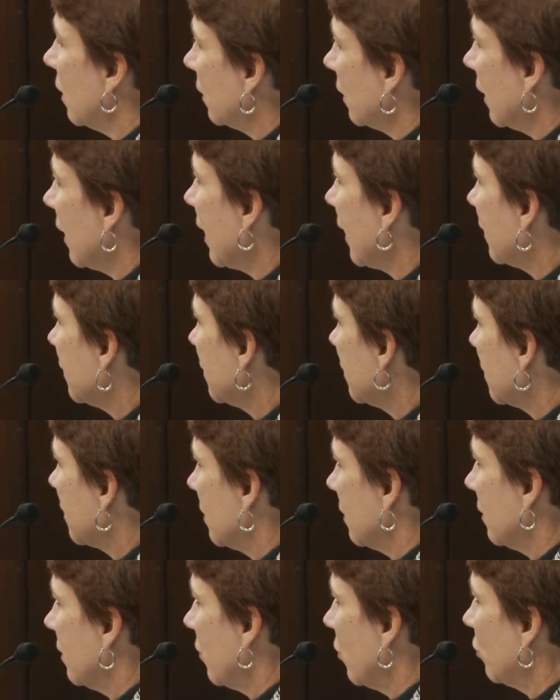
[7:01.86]
unless,
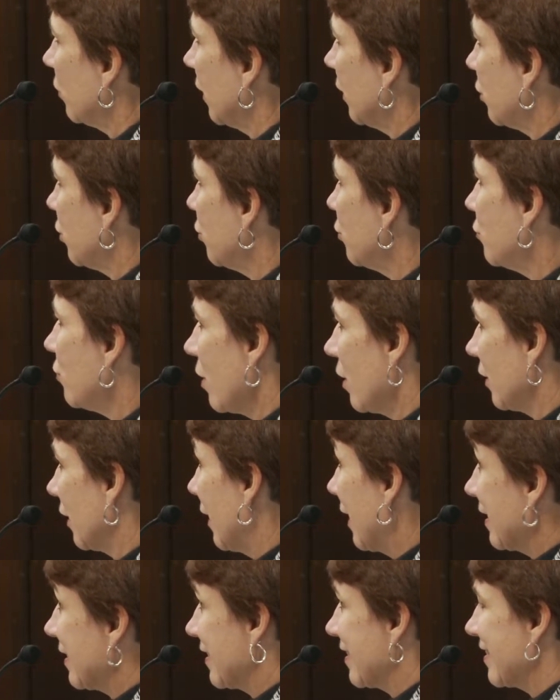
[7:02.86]
only two
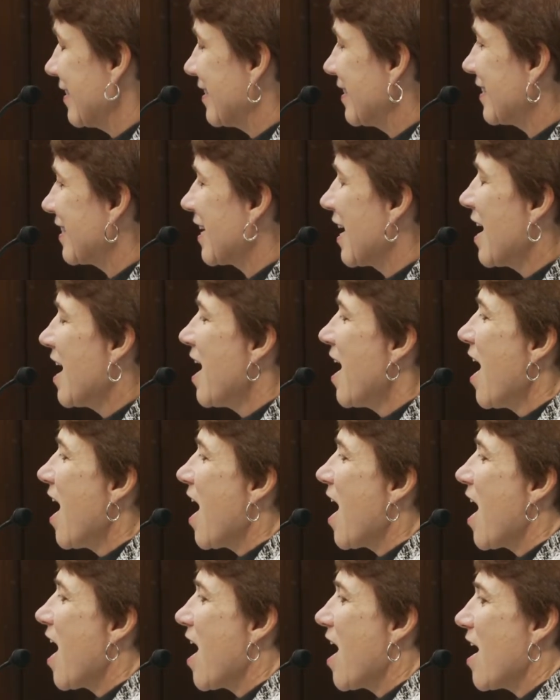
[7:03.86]
unlesses,
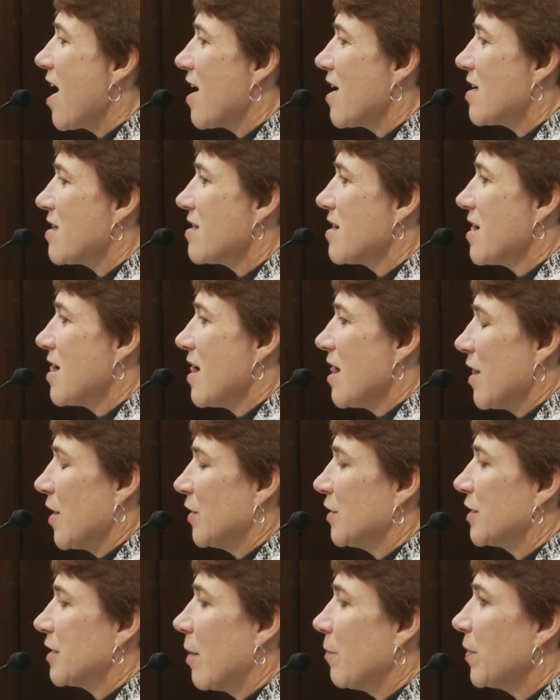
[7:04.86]

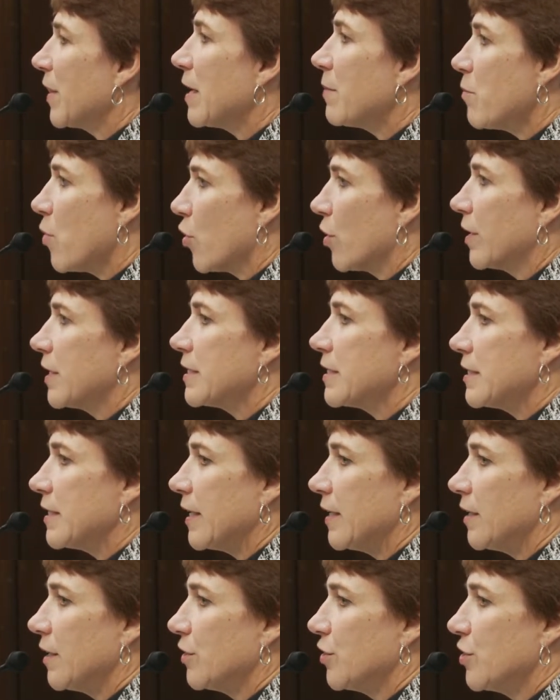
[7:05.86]
something more is
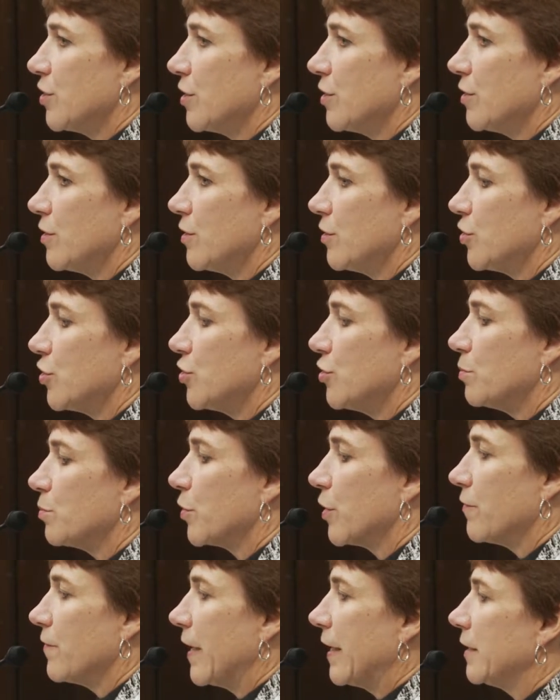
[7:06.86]
needed to
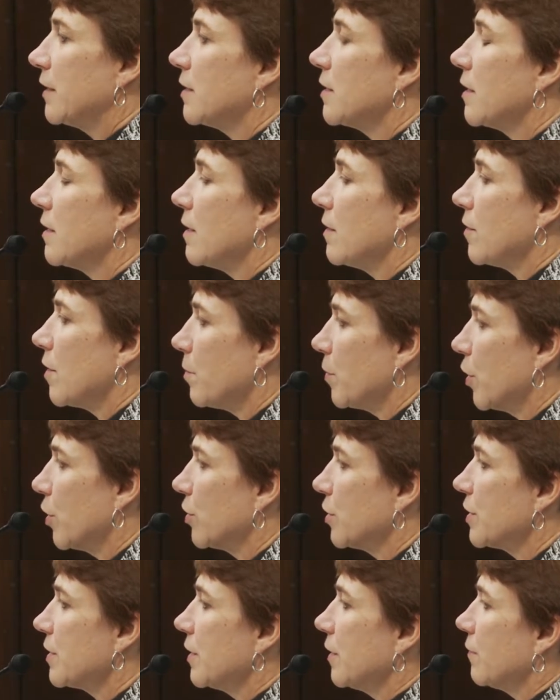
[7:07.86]
prevent the
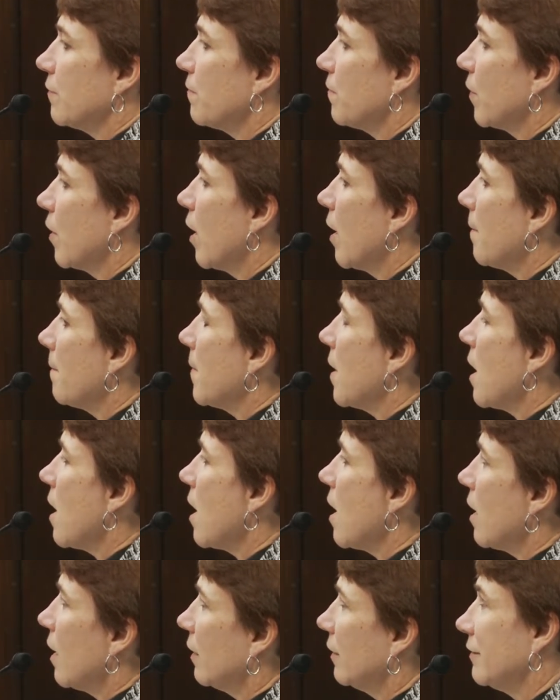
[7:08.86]
person from
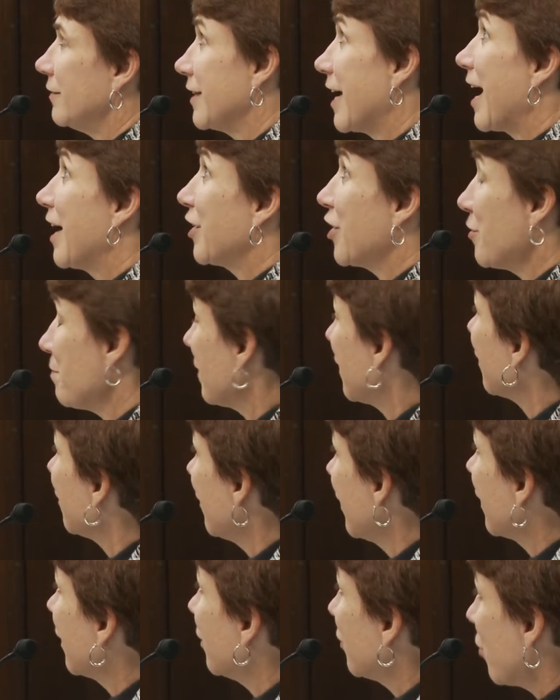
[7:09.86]
not
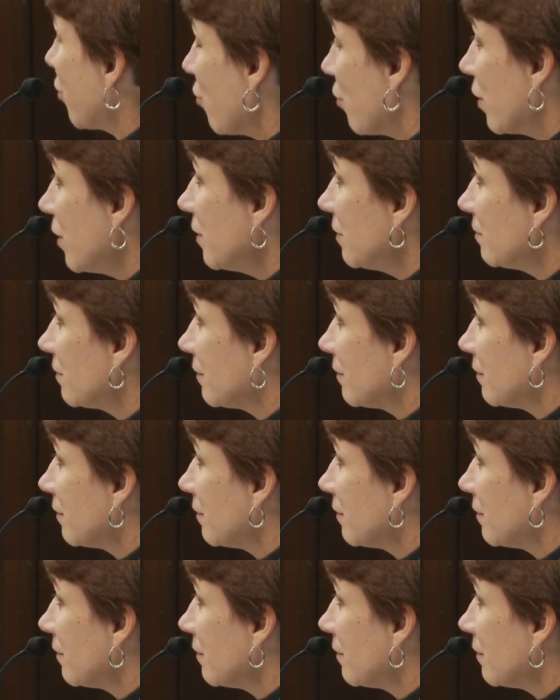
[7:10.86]
appearing in court